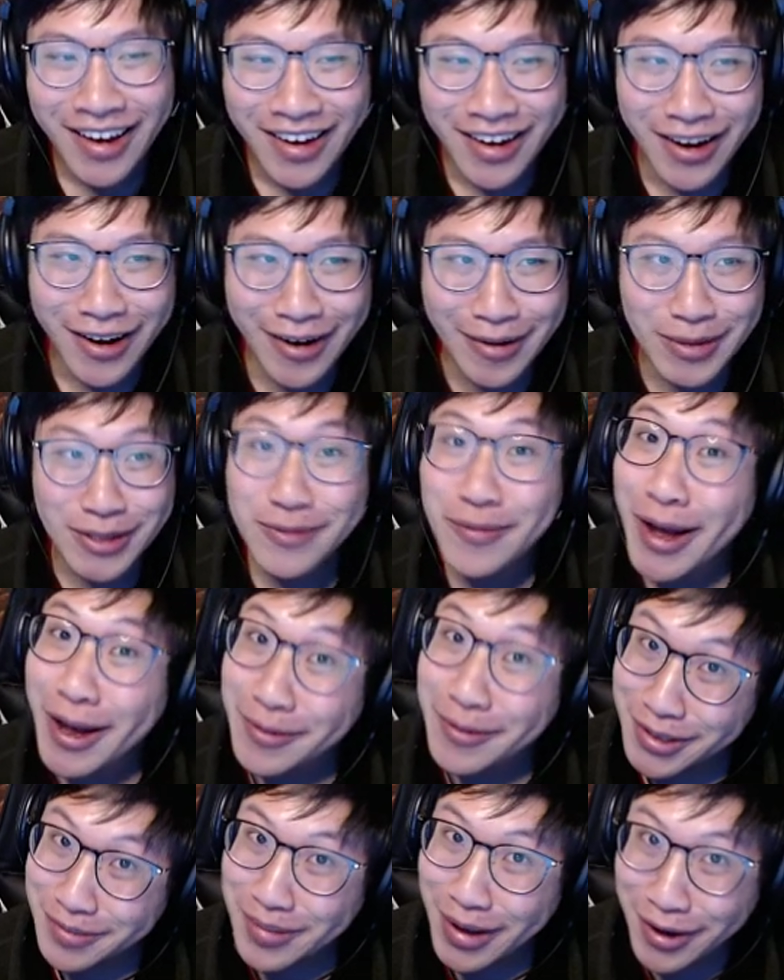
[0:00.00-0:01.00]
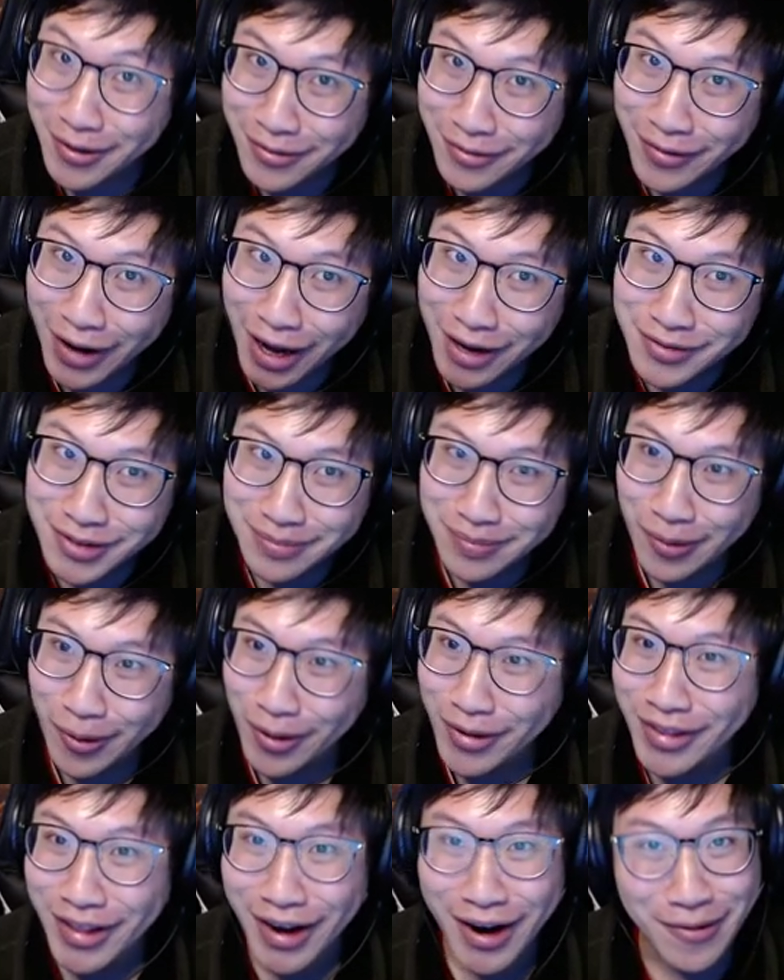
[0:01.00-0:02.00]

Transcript: Um, this is why I was a better five support than I